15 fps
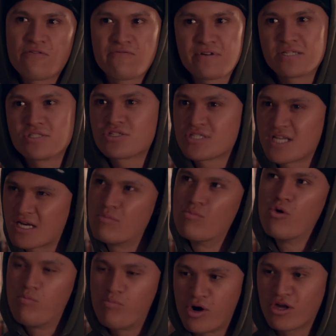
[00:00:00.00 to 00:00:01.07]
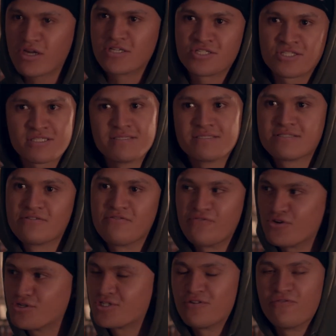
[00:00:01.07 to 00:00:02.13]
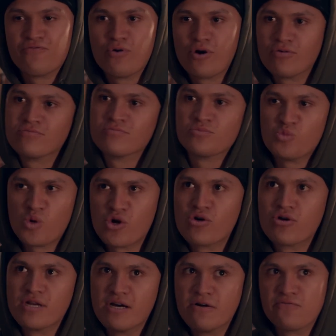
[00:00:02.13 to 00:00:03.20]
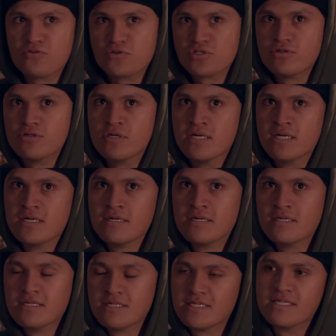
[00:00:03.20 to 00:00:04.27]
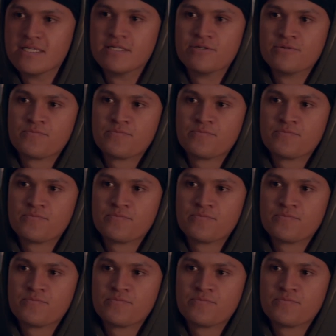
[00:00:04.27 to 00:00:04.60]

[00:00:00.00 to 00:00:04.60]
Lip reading: hopefully just like a more polished version of what we're on now, for sure. Yeah.